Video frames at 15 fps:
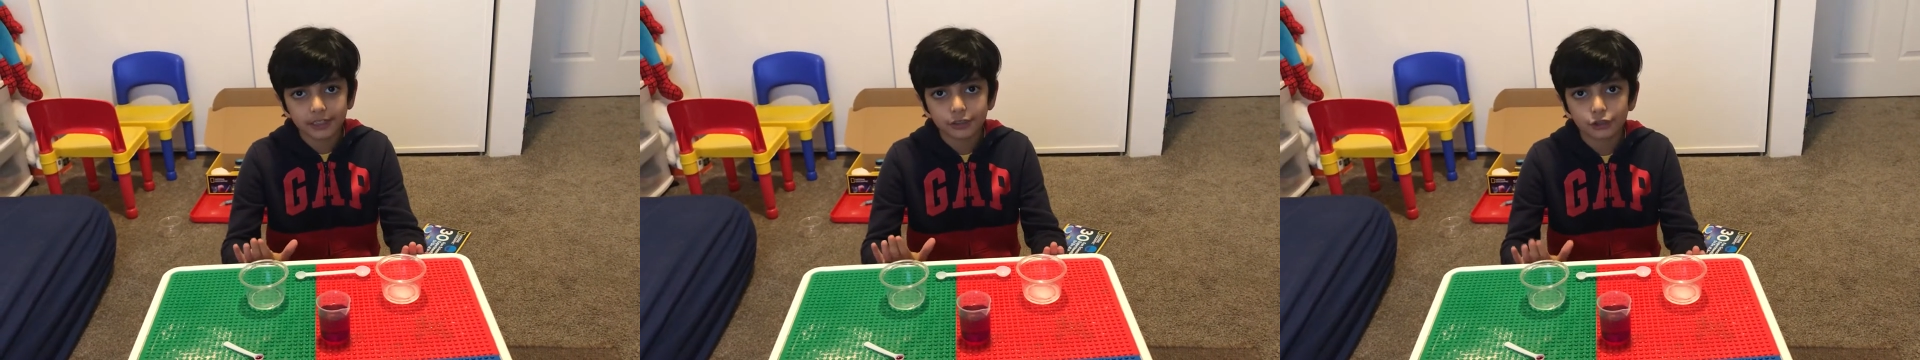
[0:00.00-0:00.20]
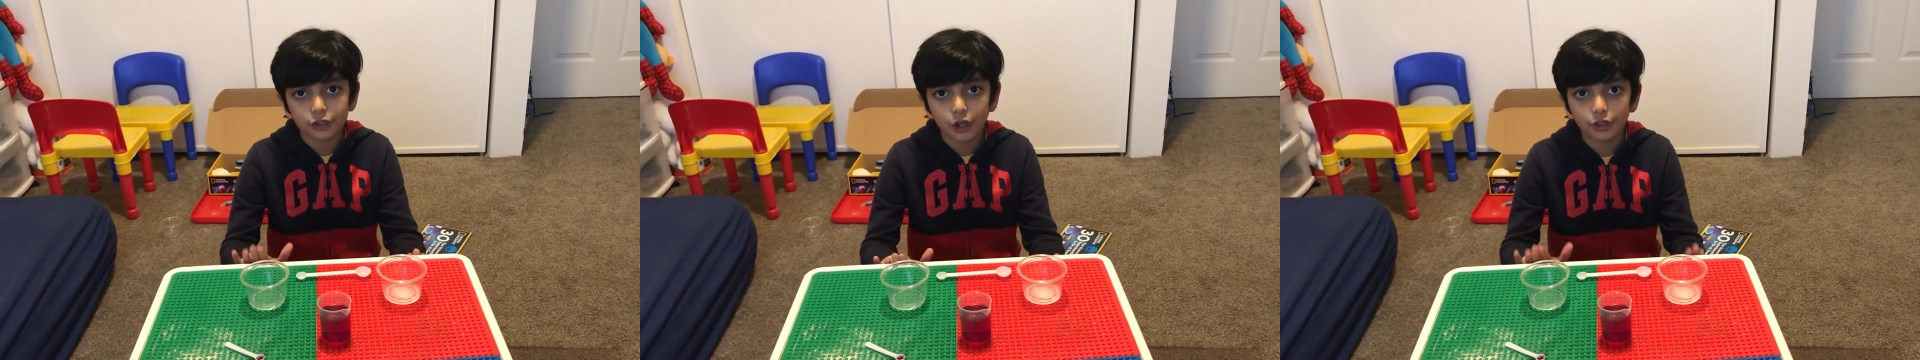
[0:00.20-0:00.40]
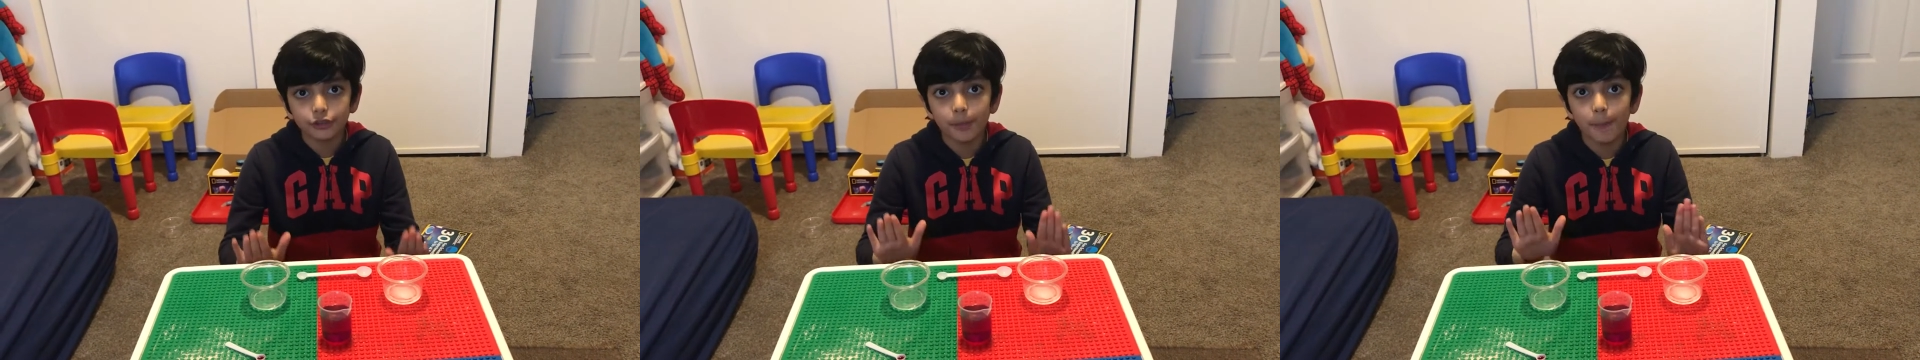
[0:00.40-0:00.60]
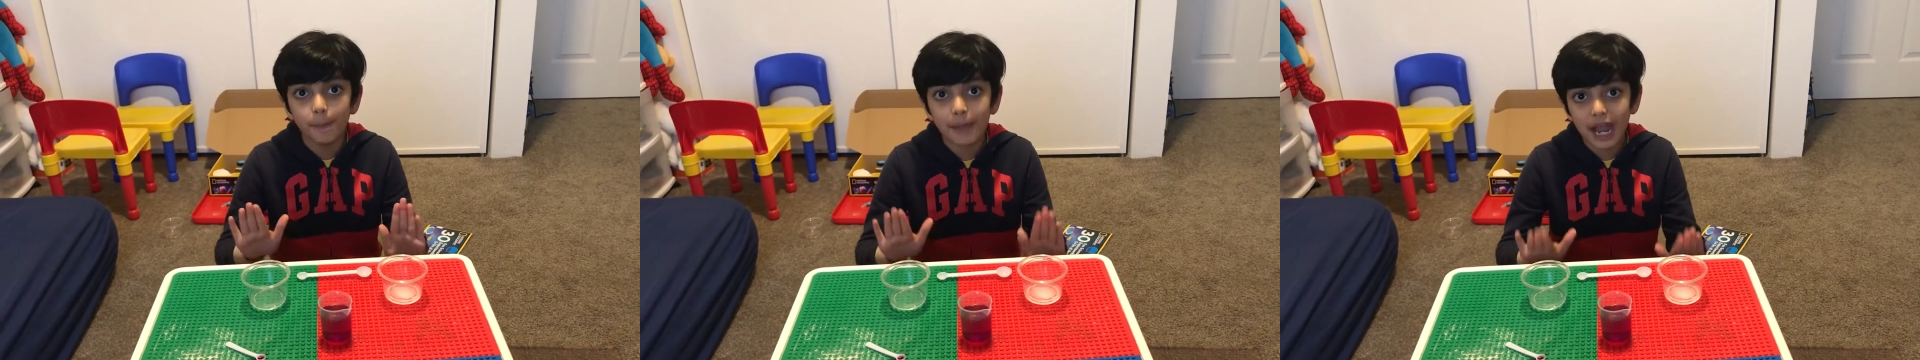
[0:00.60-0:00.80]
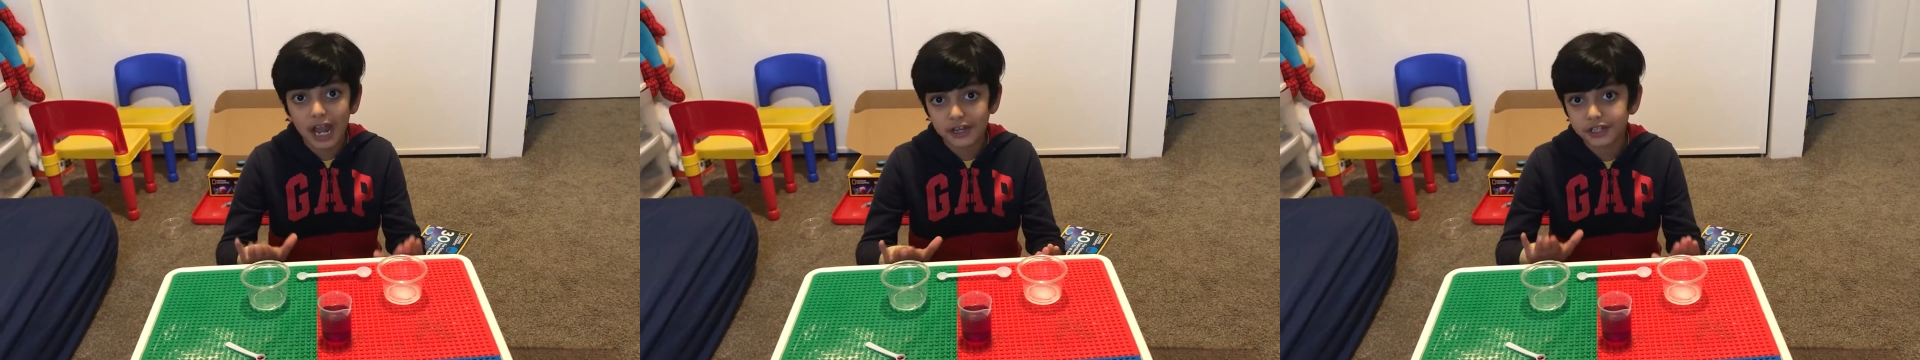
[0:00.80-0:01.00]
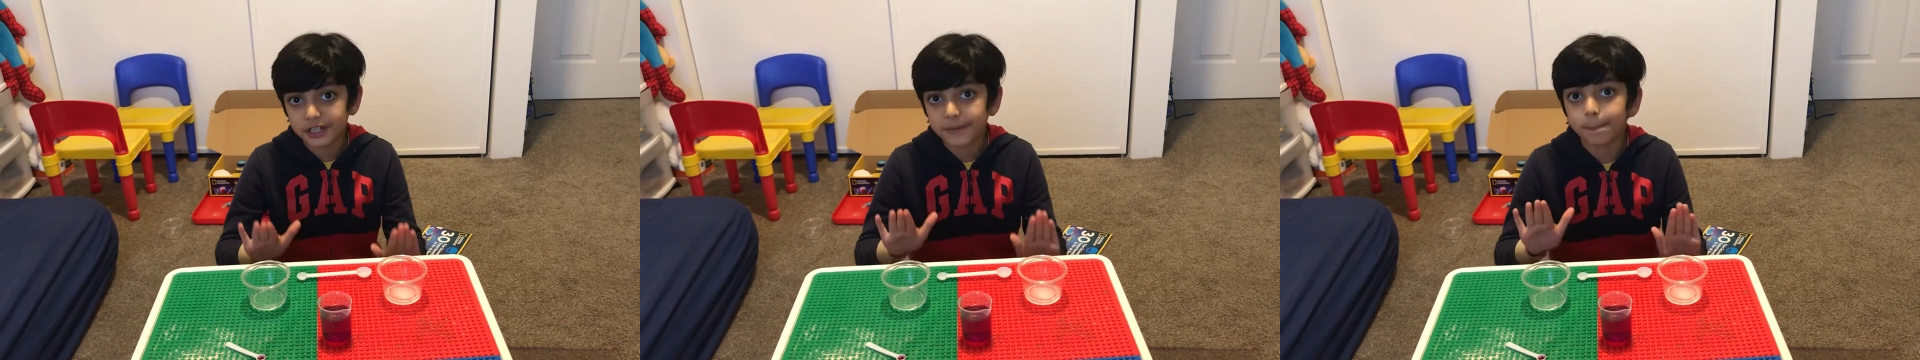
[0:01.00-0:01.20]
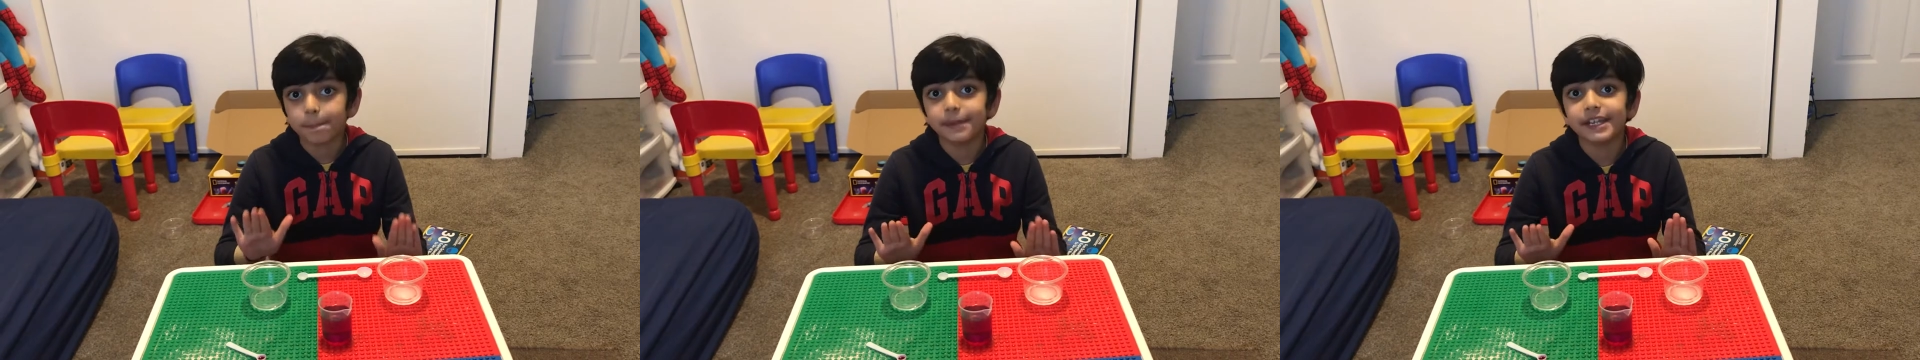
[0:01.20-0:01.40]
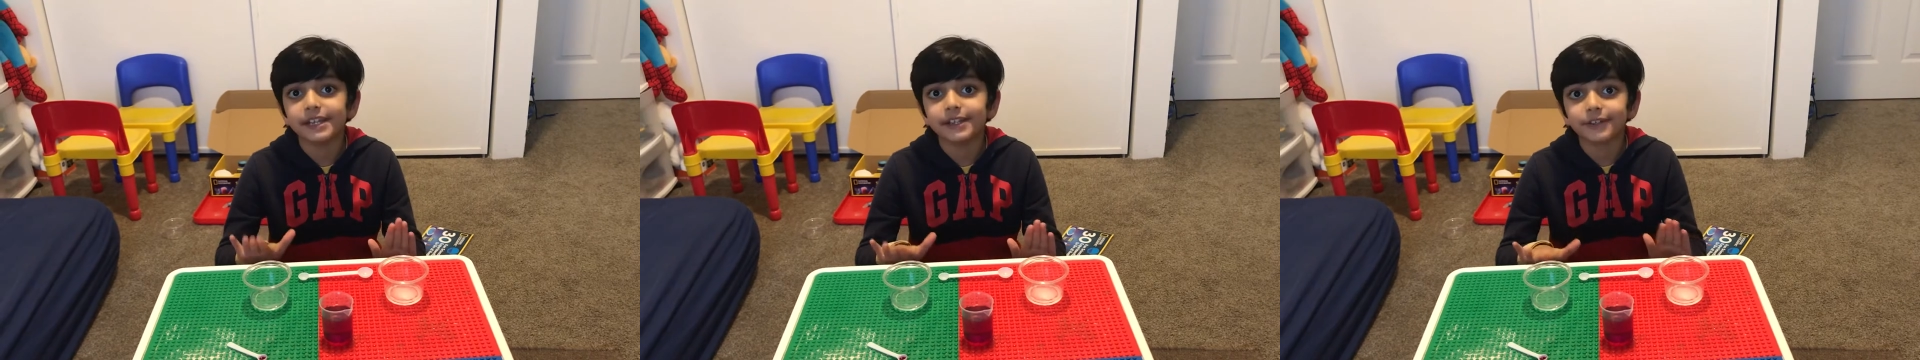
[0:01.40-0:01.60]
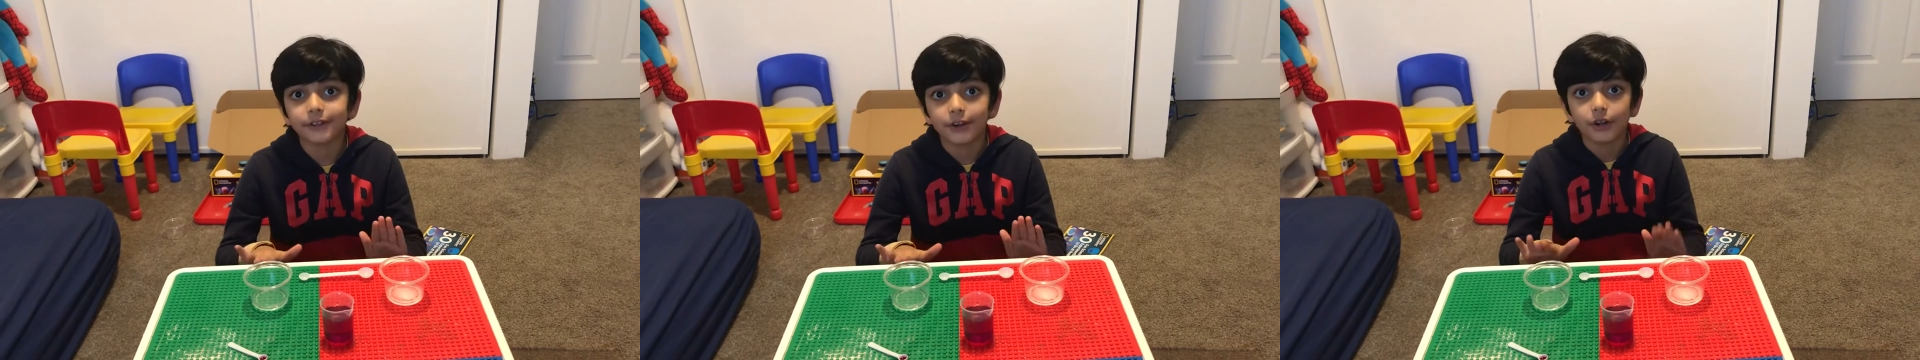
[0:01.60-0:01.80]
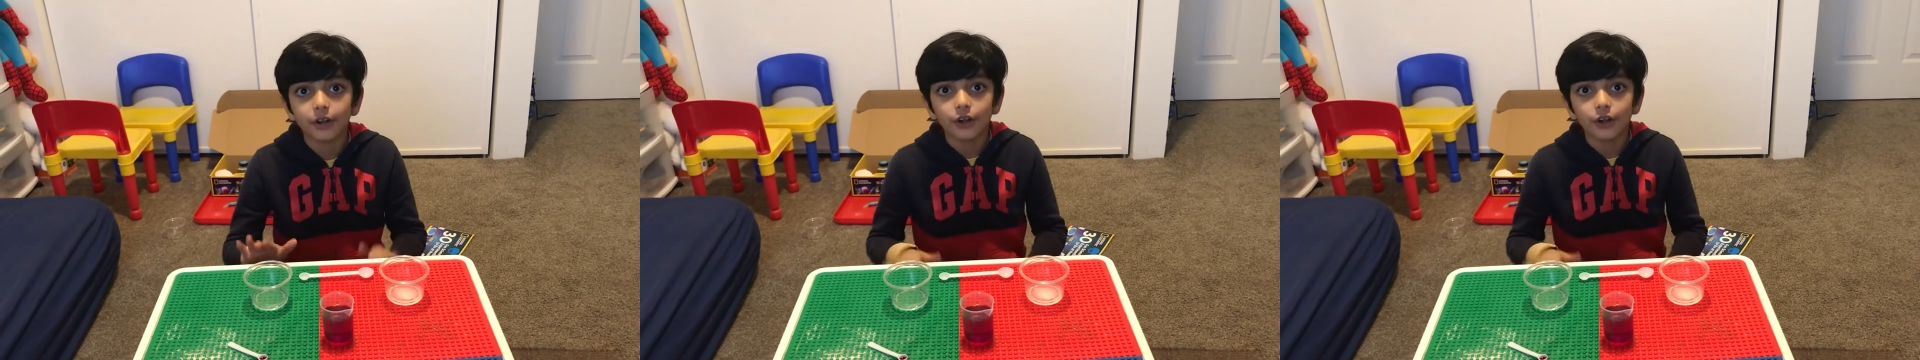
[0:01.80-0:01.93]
is called the magic beaker.